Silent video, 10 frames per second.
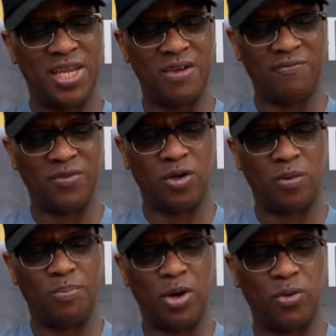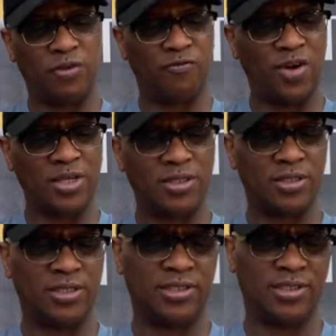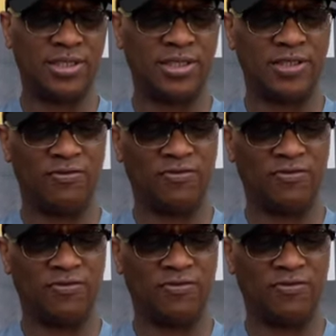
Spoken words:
If the opponent fights a consistent